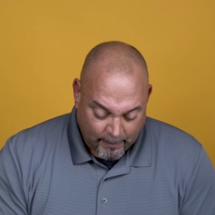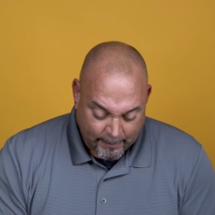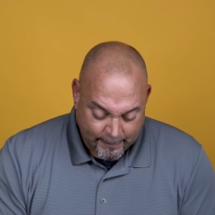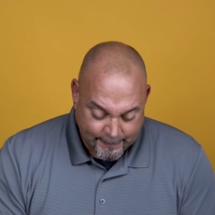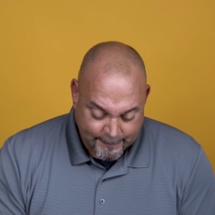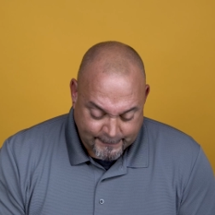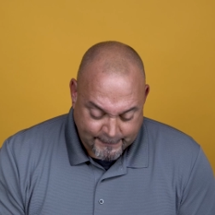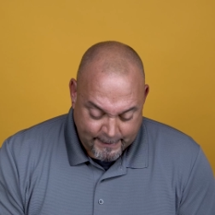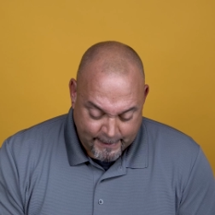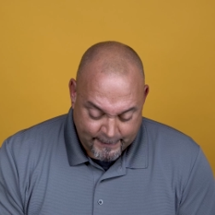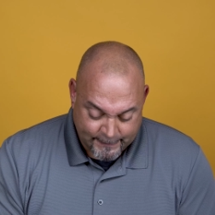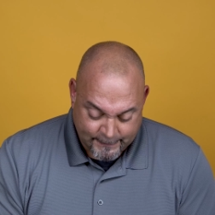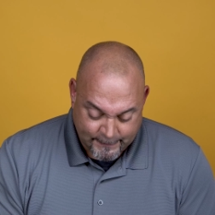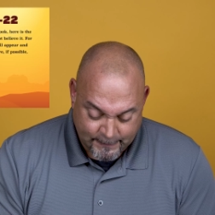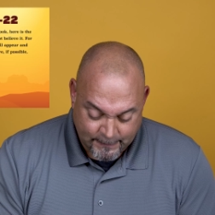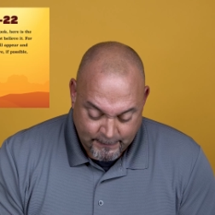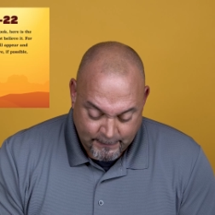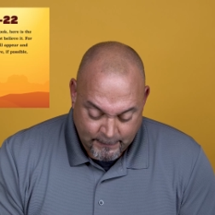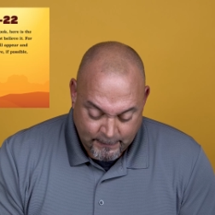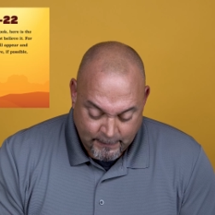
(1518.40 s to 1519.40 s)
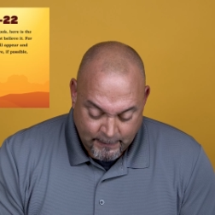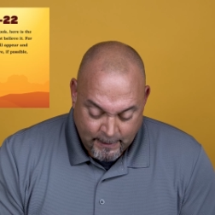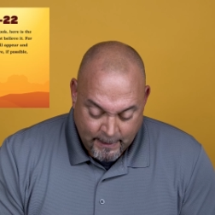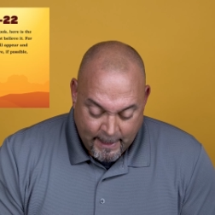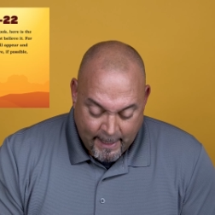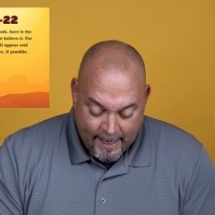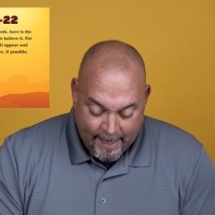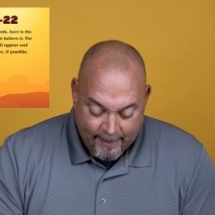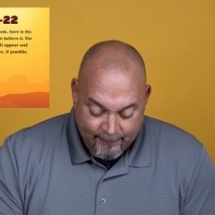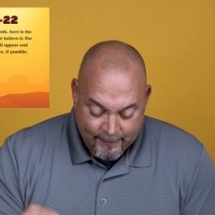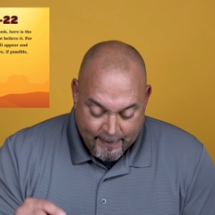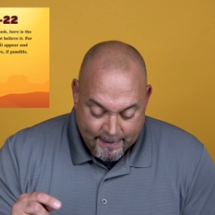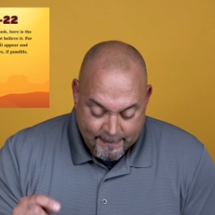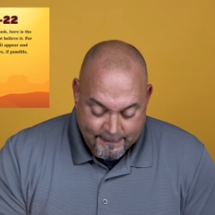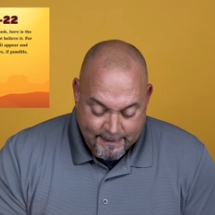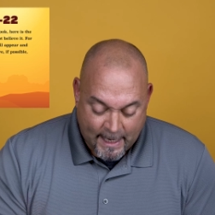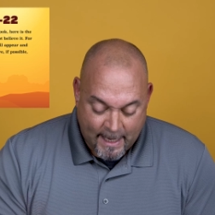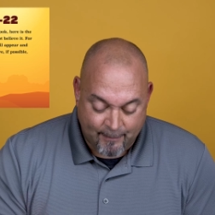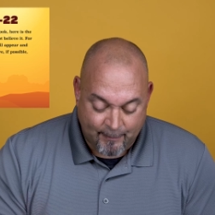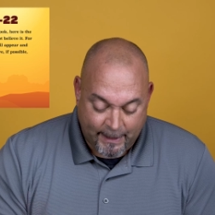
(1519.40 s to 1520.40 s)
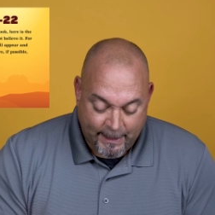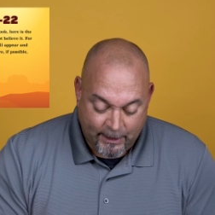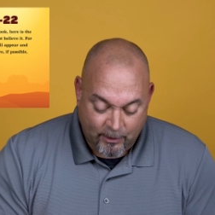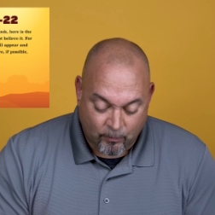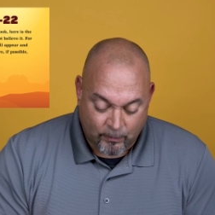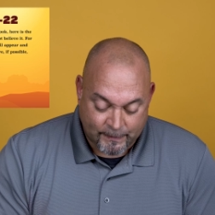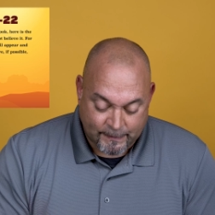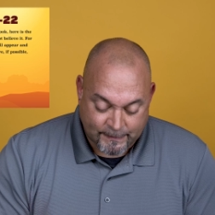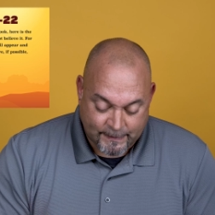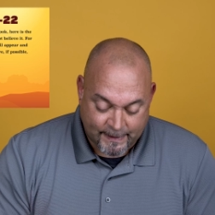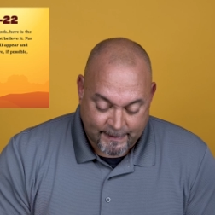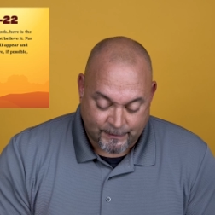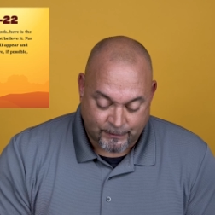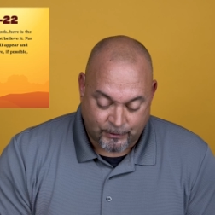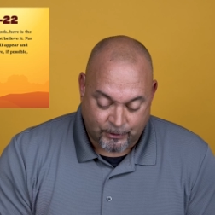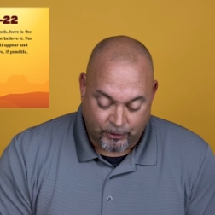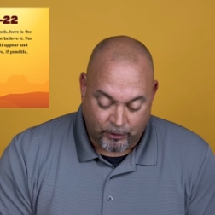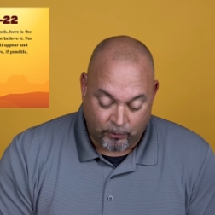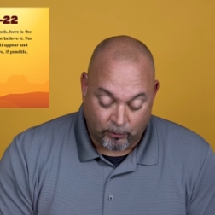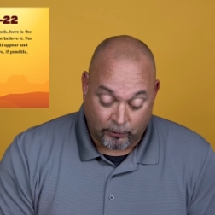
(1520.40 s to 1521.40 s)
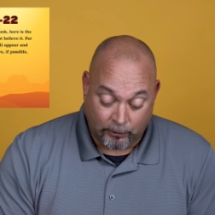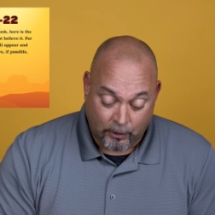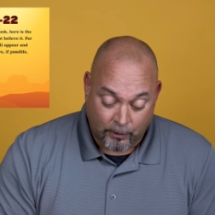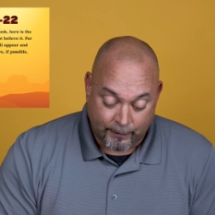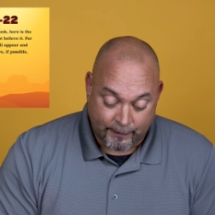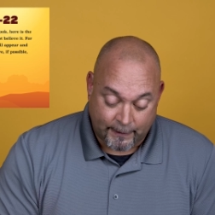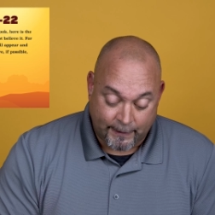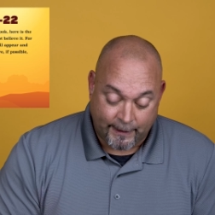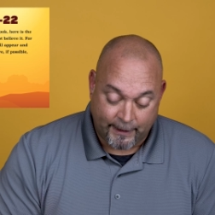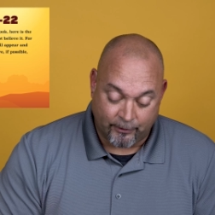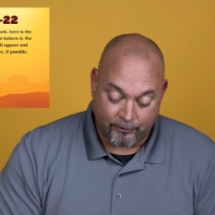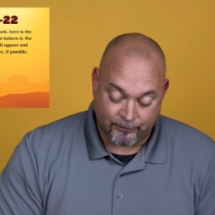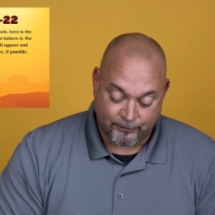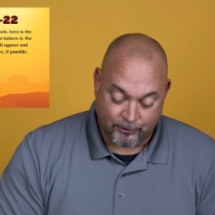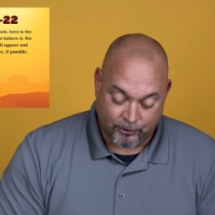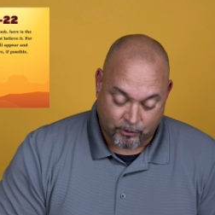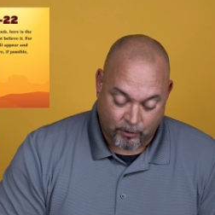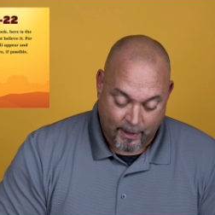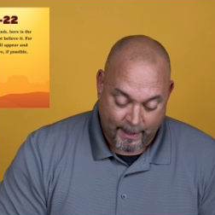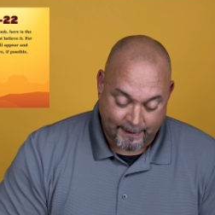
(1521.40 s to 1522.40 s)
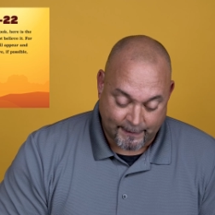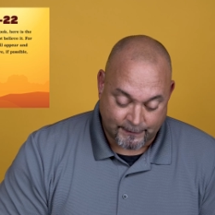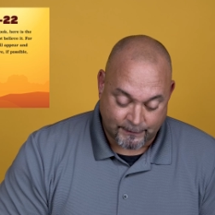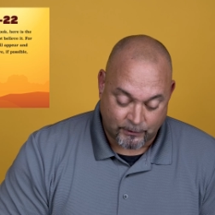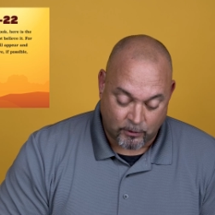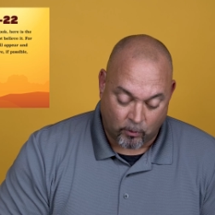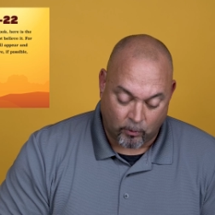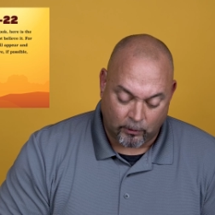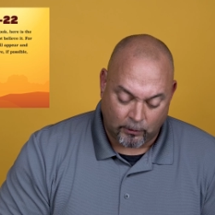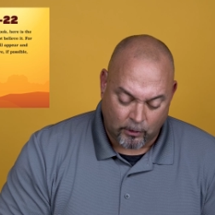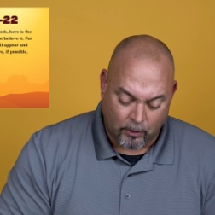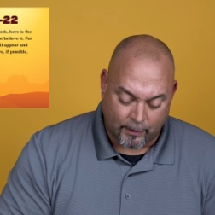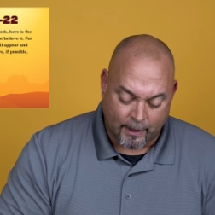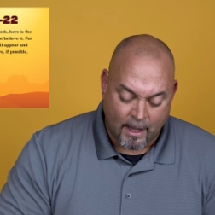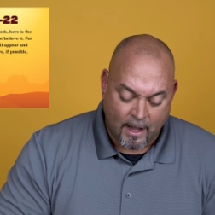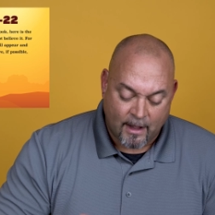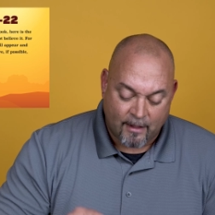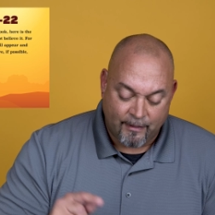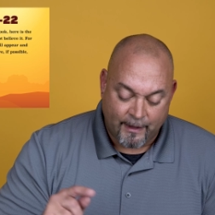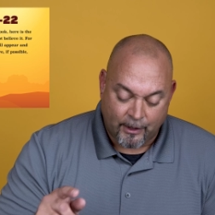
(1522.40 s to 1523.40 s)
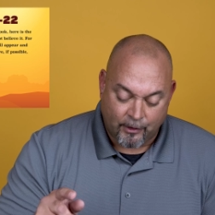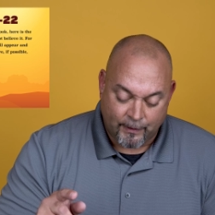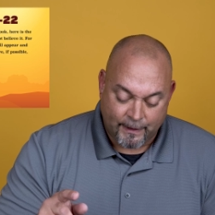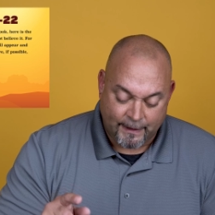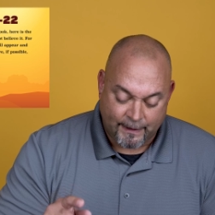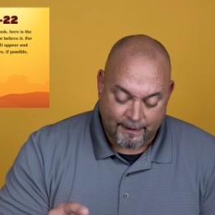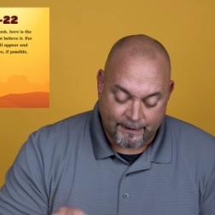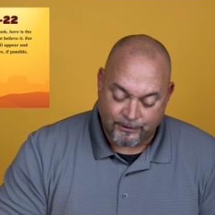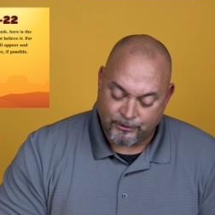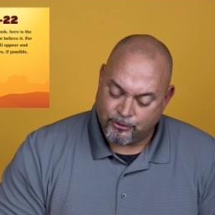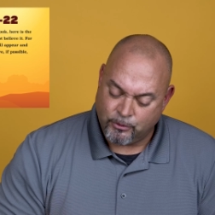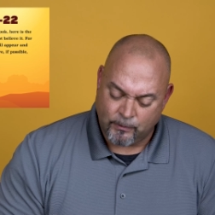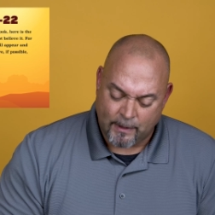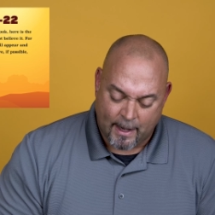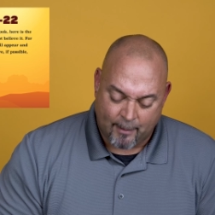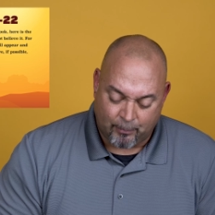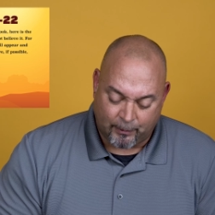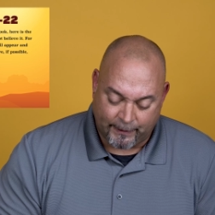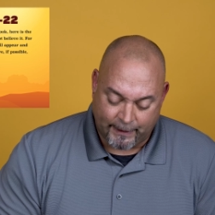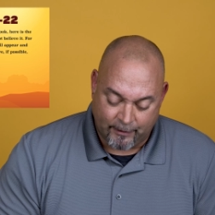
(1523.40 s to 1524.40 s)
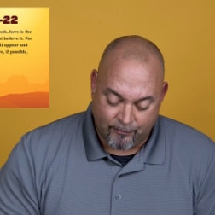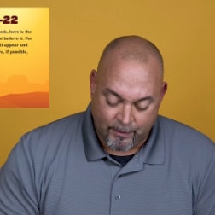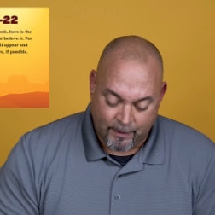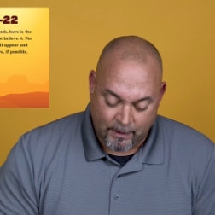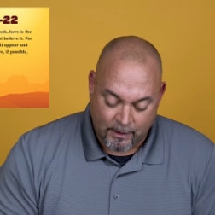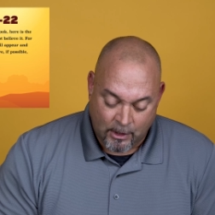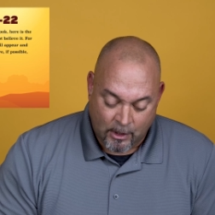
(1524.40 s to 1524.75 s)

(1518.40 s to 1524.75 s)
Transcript: he says, at that time, anyone says to you, Look, here is the Christ, or Look, there he is, do not believe it.